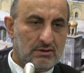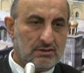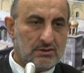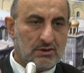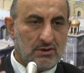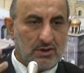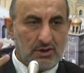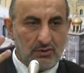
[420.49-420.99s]

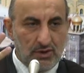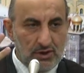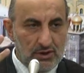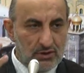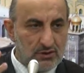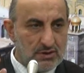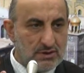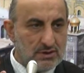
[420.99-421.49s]
so he will
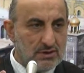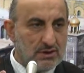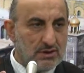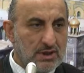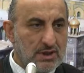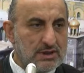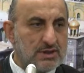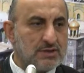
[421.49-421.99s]
use
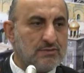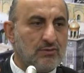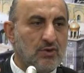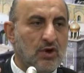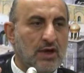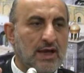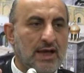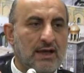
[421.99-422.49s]
his
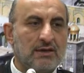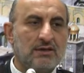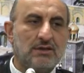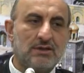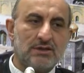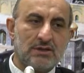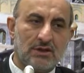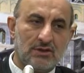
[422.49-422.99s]
small
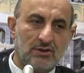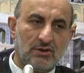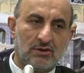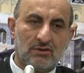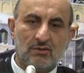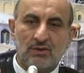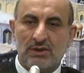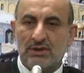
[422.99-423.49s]
hand. He said,
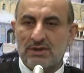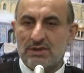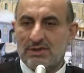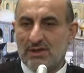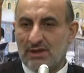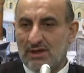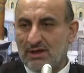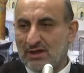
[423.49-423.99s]
no, what
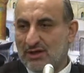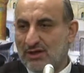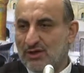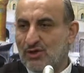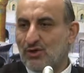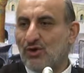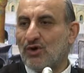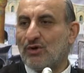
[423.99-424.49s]
is the
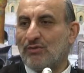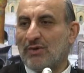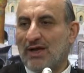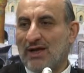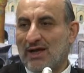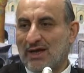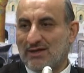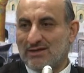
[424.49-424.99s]

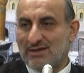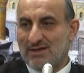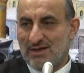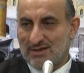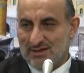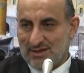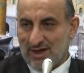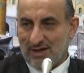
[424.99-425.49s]
normal
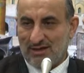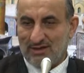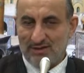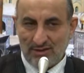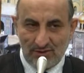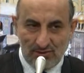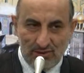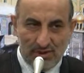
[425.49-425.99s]
hand
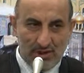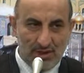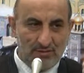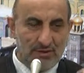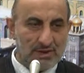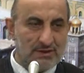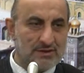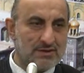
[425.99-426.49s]
size, the
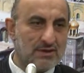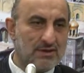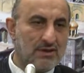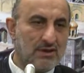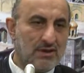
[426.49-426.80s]
limits?